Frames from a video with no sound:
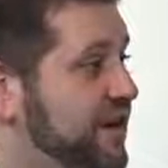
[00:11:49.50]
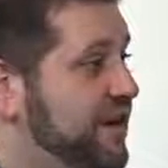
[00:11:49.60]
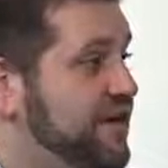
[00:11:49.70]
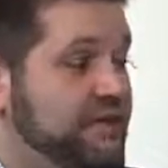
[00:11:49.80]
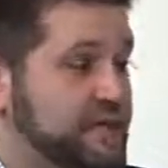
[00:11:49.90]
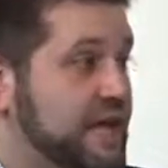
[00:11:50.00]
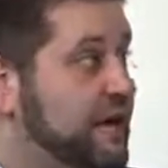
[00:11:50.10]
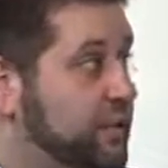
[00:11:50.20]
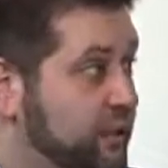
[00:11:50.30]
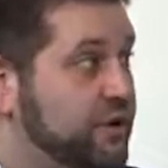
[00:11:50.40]
there, and there's a
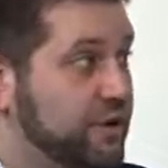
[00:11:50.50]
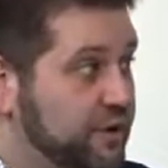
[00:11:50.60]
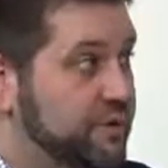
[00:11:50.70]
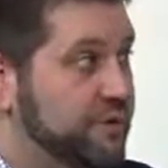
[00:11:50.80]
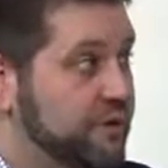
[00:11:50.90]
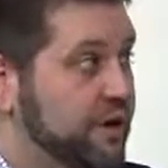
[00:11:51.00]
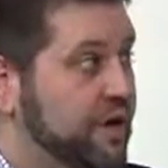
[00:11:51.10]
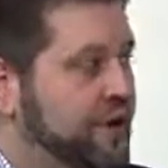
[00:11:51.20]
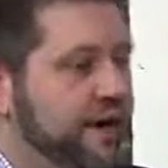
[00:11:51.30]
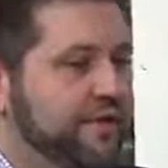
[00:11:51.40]
lot of really good beer.
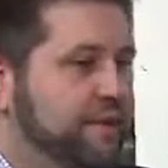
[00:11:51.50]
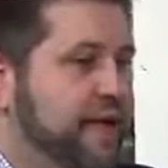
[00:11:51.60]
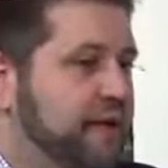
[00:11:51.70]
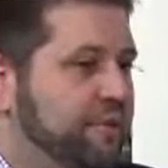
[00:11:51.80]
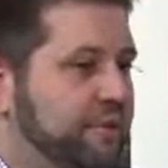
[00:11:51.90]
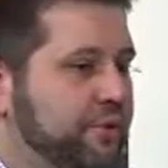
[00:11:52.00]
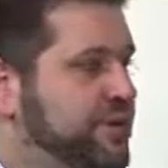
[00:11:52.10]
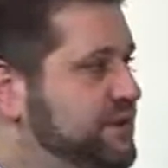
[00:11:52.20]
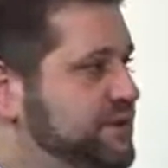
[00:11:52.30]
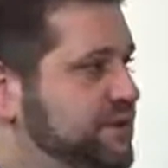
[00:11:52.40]
And there are a lot of
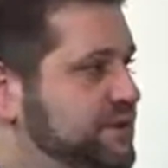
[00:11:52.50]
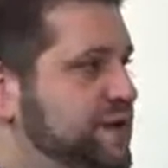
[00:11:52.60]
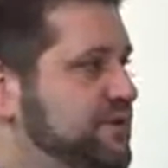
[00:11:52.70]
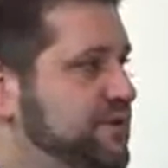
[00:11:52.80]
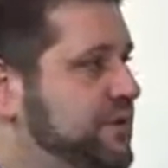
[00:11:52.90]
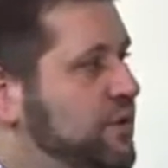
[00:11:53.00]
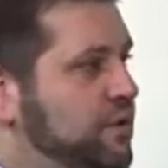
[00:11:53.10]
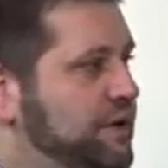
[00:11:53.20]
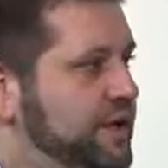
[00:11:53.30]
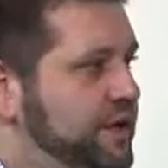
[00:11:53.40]
breweries, especially
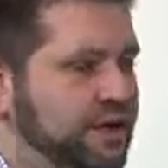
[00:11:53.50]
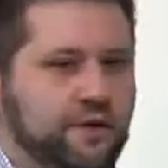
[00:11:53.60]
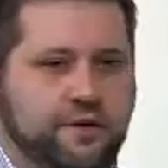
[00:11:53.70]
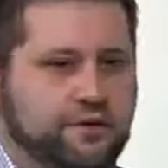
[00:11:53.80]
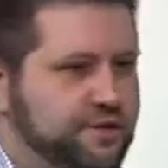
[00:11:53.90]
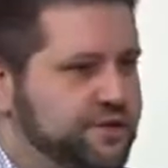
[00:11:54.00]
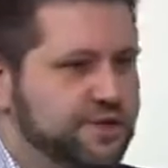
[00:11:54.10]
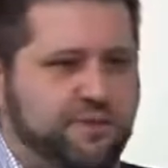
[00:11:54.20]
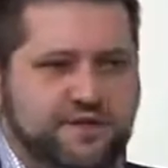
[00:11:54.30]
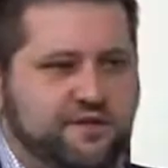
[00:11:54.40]
locally here,
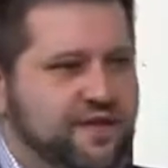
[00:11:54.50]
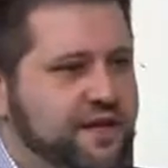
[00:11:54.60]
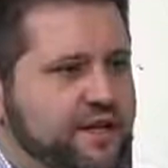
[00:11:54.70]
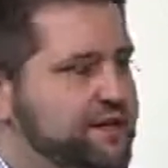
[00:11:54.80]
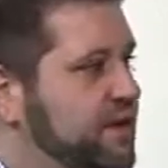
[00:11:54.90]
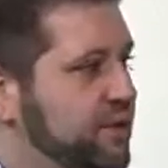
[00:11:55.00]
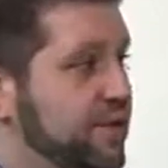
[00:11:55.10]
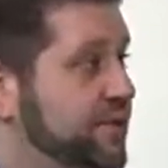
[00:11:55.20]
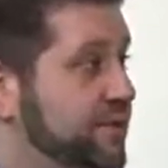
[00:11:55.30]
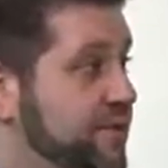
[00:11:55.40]
Jersey, Pennsylvania,
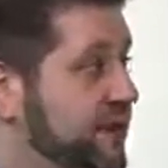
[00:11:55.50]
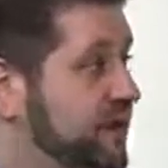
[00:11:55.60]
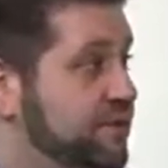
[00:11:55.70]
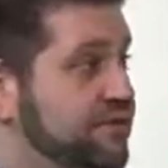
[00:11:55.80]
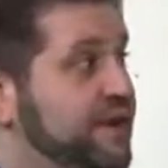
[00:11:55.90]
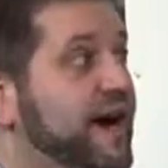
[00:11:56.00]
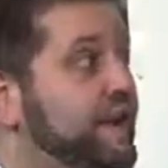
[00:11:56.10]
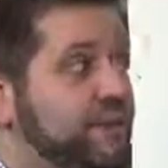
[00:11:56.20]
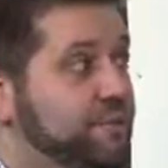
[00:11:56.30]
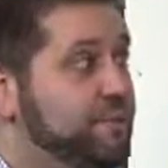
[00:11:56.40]
Delaware, that are making
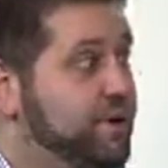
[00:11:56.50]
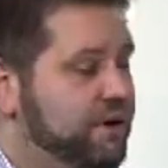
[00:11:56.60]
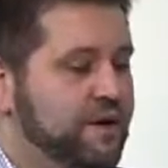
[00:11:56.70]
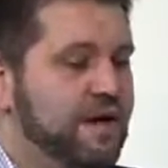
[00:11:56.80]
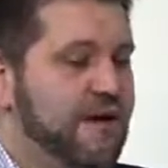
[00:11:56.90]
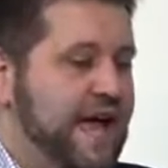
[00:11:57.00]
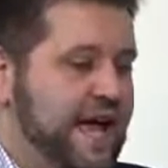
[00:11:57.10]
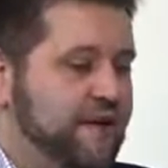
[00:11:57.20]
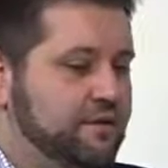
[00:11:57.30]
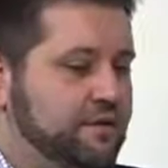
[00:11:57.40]
phenomenal beer.
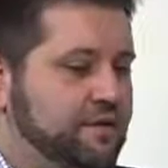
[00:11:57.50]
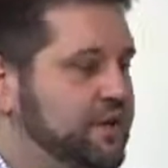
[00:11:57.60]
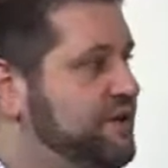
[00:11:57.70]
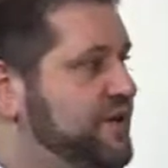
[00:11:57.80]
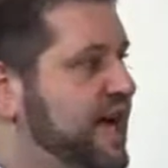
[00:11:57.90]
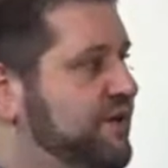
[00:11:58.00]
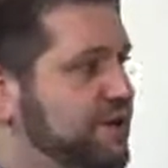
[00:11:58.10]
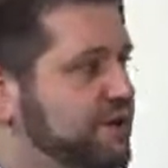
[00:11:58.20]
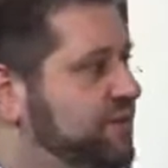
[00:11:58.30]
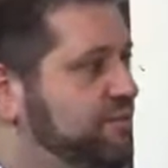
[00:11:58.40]
And just
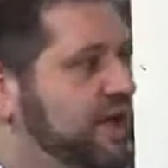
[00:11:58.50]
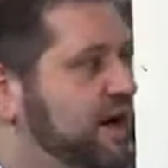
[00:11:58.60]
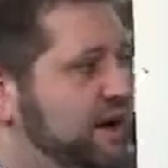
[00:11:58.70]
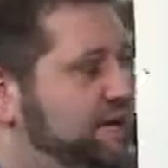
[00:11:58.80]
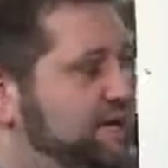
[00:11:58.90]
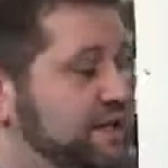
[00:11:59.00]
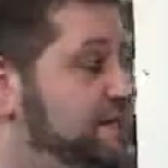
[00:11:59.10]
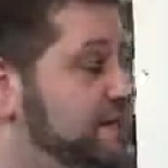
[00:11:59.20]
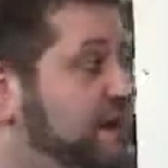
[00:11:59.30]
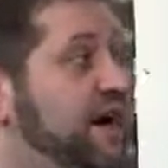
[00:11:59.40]
having good product
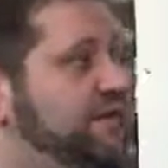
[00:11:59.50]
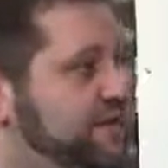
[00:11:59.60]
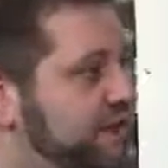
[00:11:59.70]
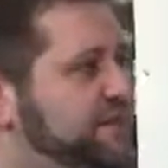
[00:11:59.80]
isn't enough. You